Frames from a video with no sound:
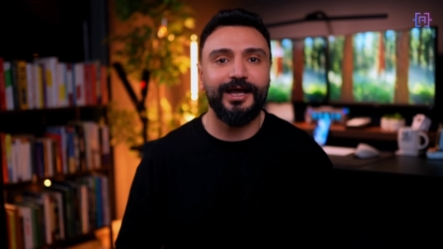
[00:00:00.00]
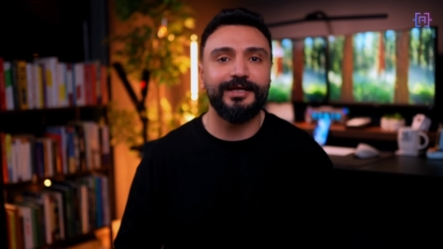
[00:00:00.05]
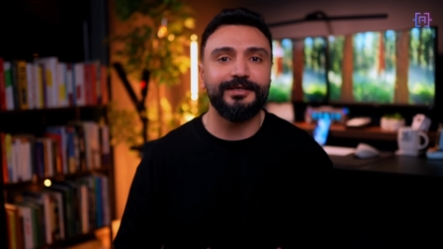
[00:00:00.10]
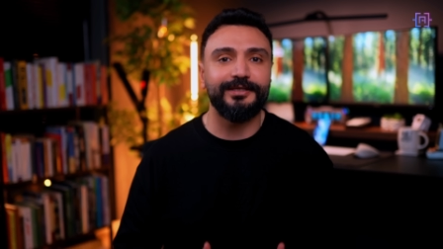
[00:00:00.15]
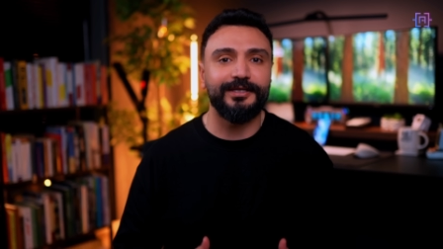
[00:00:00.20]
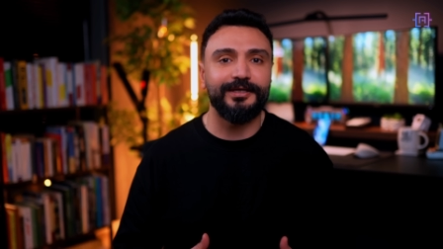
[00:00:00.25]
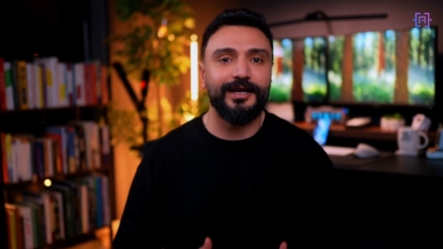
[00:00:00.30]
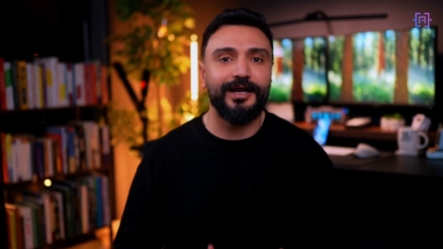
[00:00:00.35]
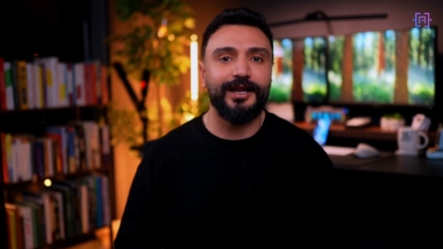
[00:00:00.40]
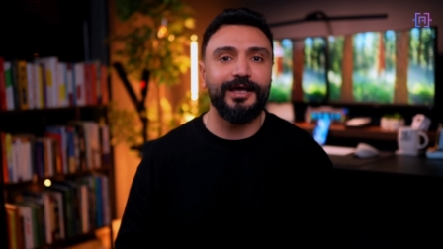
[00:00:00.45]

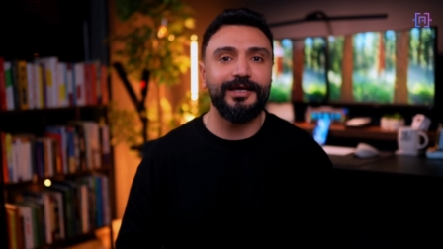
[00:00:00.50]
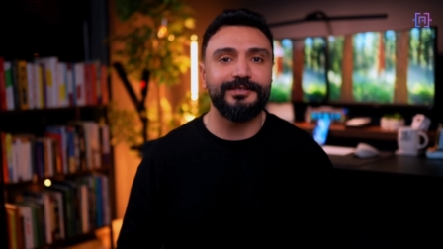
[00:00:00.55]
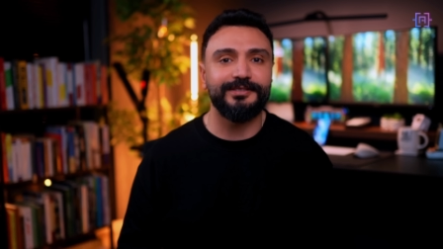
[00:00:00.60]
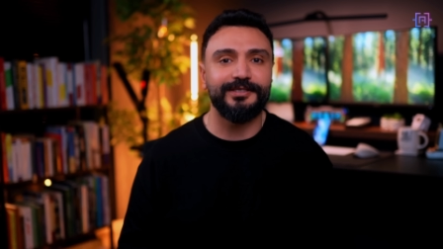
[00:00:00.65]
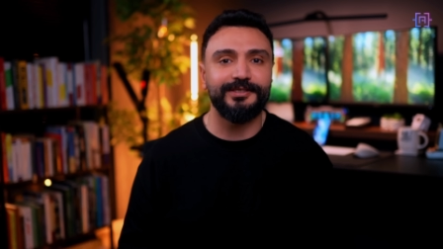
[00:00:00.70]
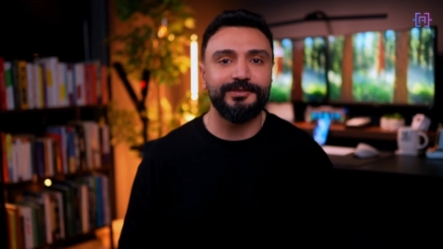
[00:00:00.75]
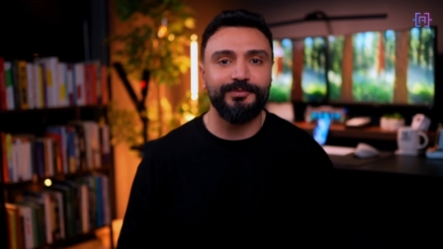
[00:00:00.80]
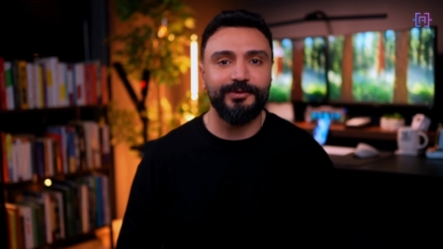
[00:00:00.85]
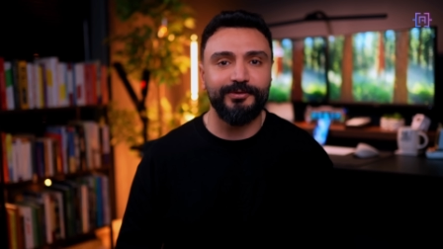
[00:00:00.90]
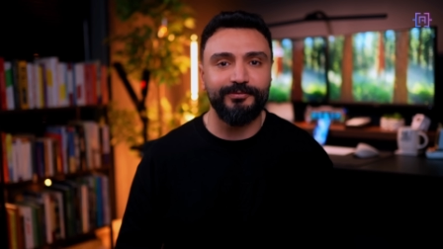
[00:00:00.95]
and analyze
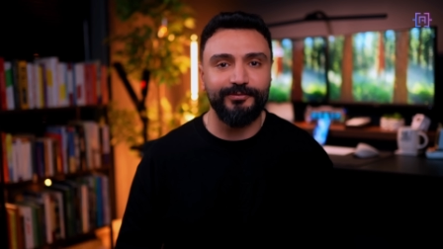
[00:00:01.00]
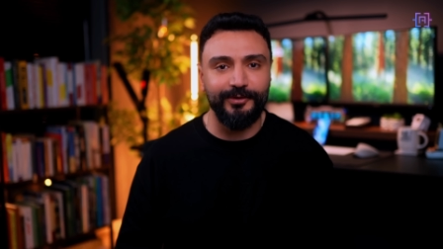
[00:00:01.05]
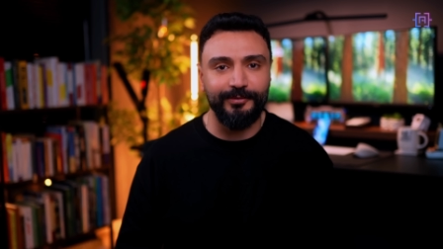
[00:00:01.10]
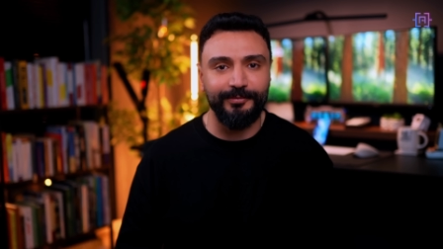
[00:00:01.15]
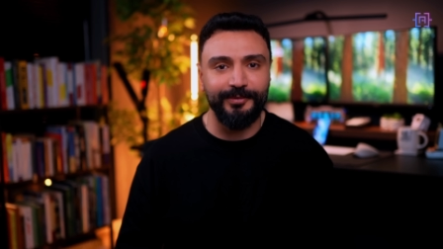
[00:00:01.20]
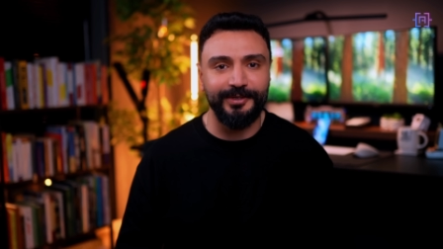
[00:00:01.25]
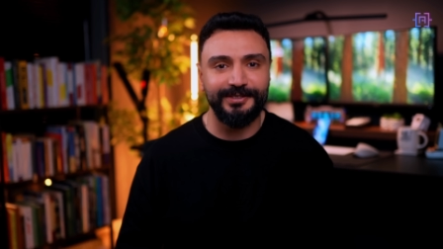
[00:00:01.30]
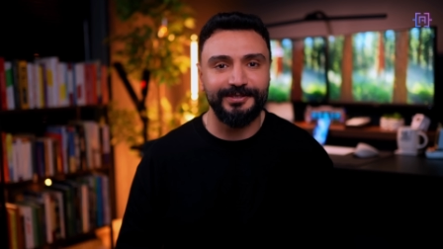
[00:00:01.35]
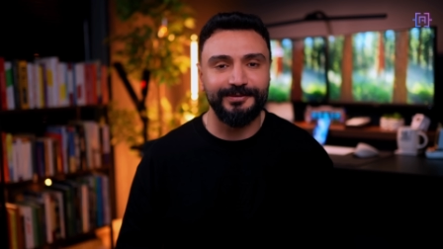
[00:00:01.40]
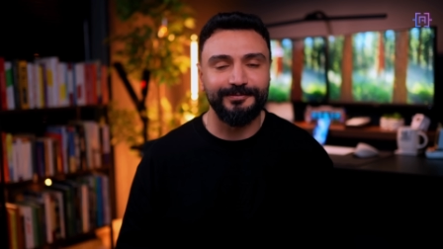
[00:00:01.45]
its
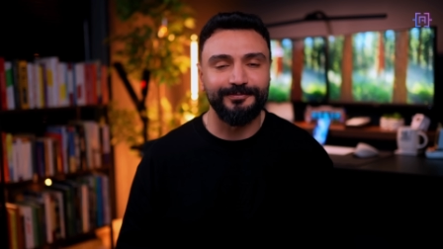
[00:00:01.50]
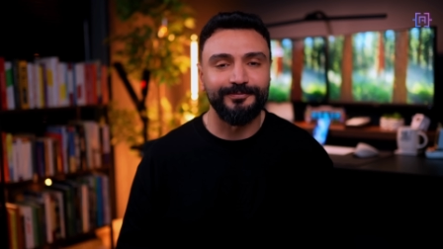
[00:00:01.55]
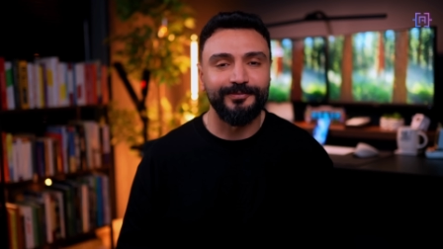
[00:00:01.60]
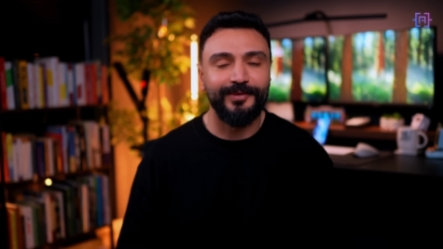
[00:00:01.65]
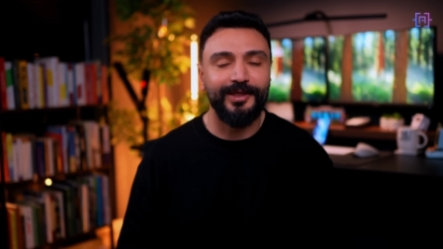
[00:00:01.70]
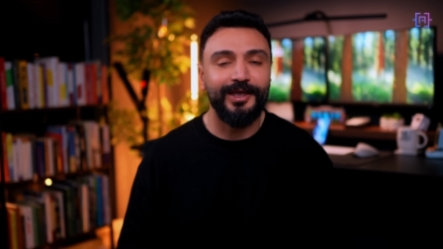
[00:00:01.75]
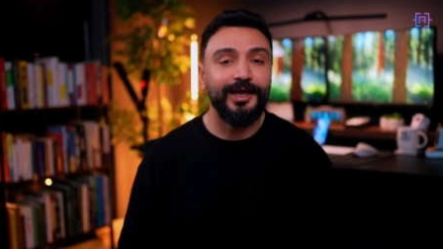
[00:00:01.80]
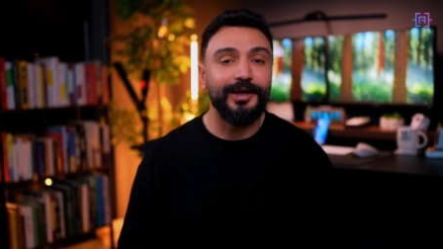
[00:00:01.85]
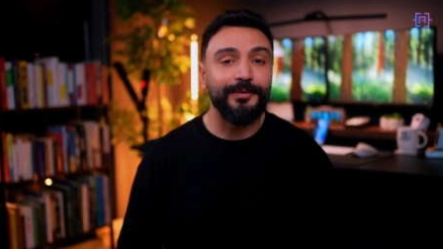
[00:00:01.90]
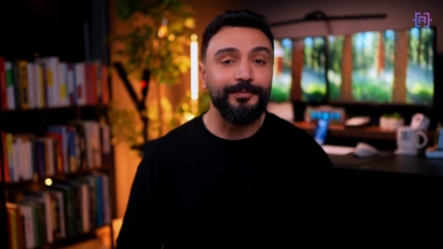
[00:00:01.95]
performance.
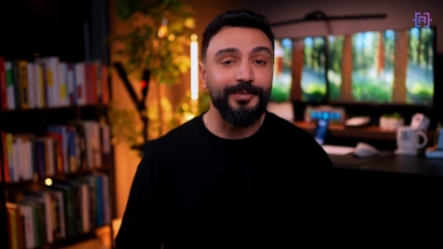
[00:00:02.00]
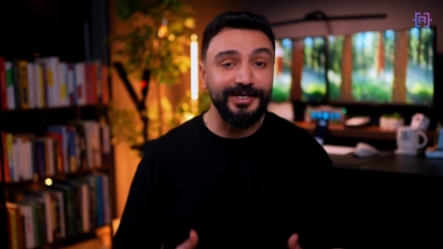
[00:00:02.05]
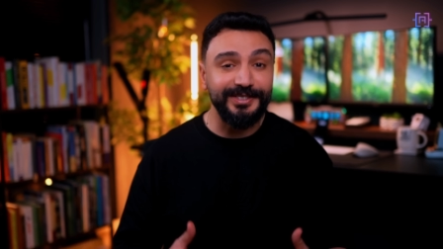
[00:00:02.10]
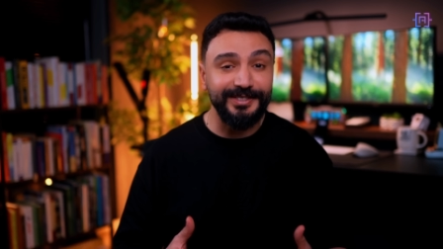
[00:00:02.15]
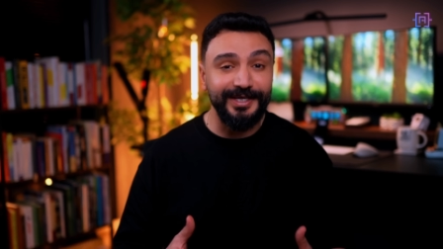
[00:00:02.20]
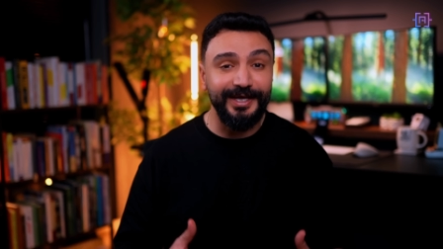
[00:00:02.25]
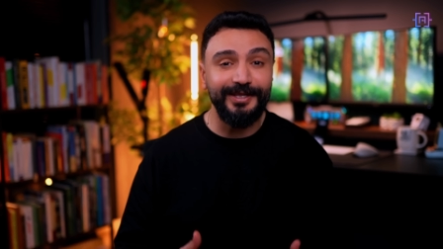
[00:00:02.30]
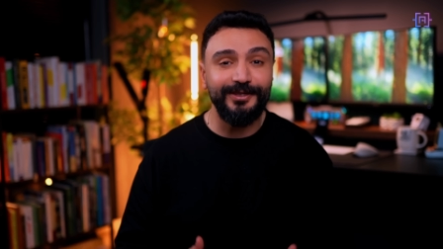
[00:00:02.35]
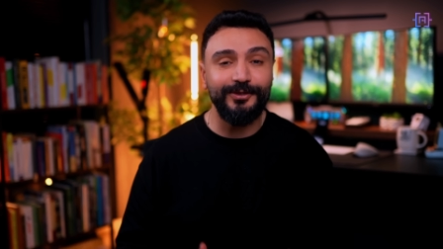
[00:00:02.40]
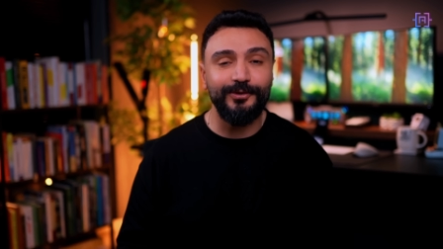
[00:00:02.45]
By
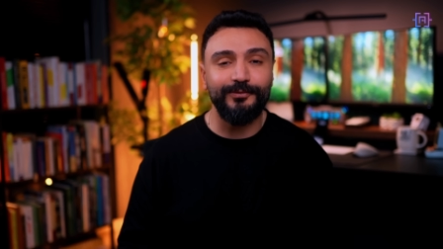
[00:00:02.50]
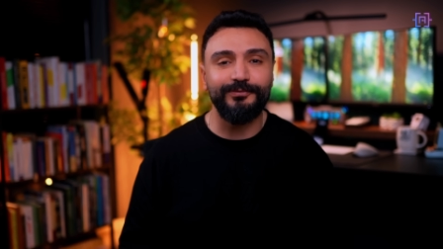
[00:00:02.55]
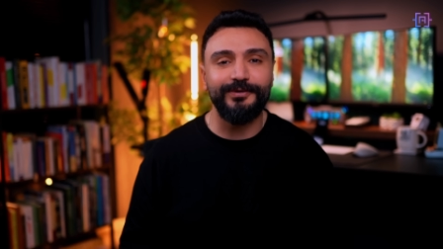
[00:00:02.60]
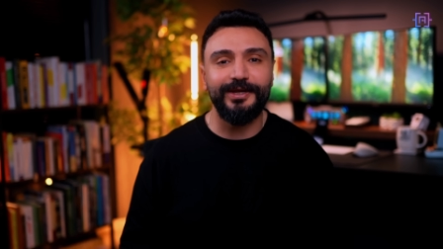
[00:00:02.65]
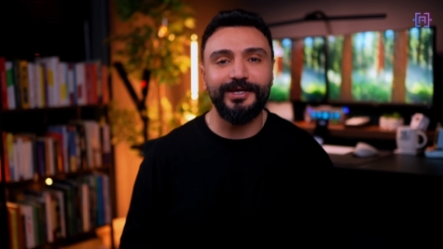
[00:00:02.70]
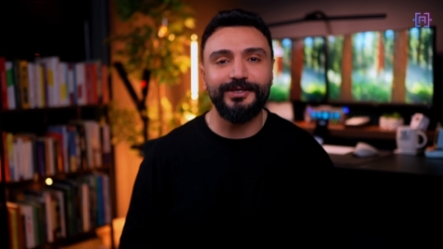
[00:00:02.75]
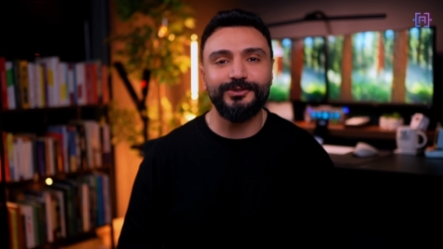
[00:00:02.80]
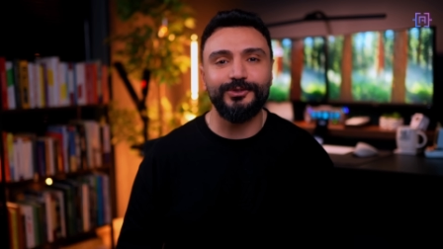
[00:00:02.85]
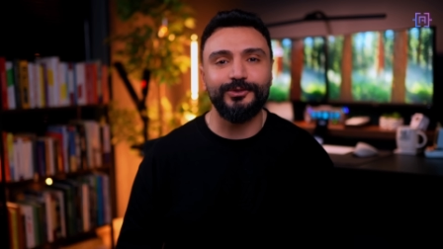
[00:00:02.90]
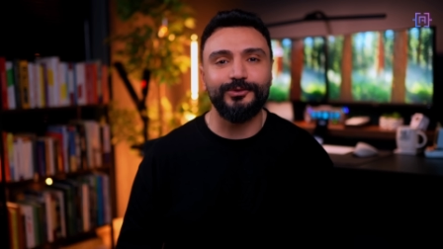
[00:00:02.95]
the end of
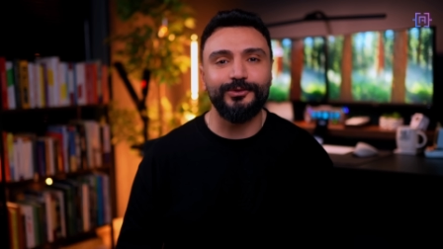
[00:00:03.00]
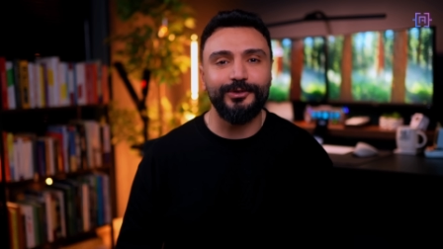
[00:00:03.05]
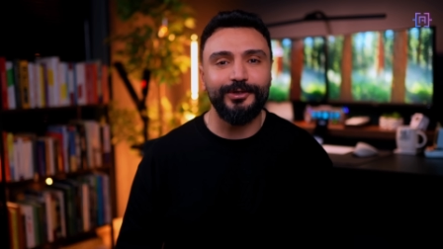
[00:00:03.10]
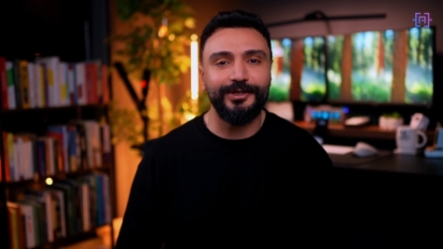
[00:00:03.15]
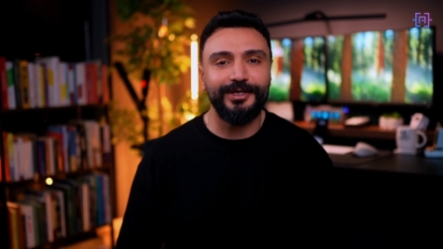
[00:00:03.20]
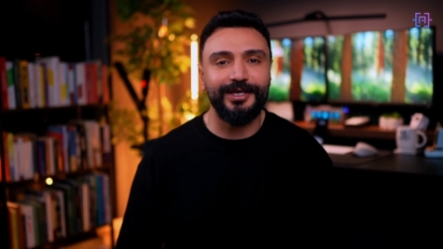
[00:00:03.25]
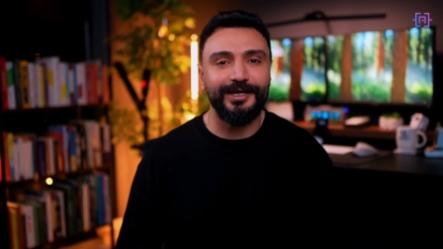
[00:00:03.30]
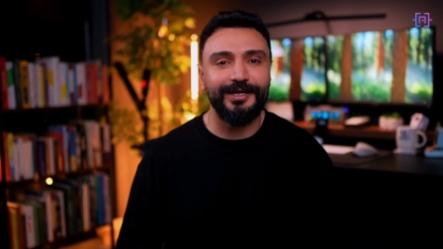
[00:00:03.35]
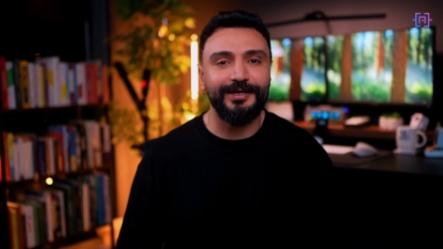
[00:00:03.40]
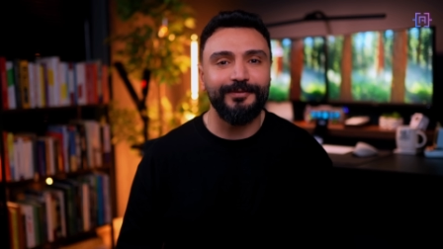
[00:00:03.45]
next
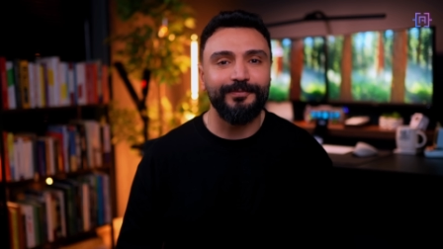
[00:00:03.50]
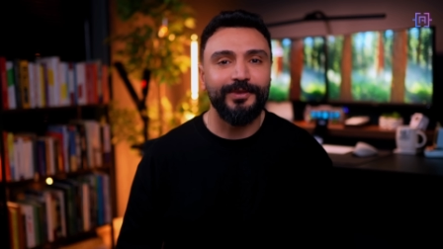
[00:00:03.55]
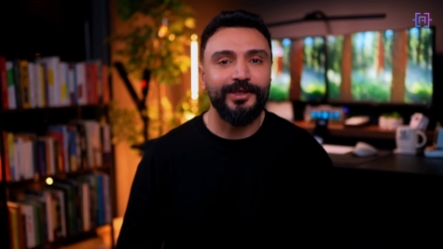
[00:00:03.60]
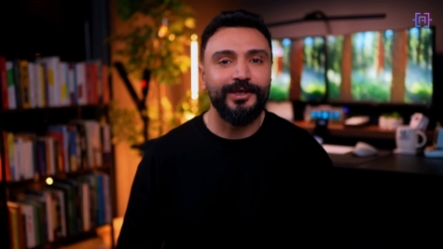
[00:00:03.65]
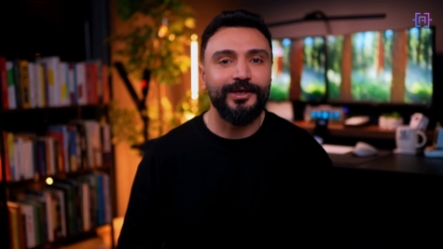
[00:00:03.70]
tutorial,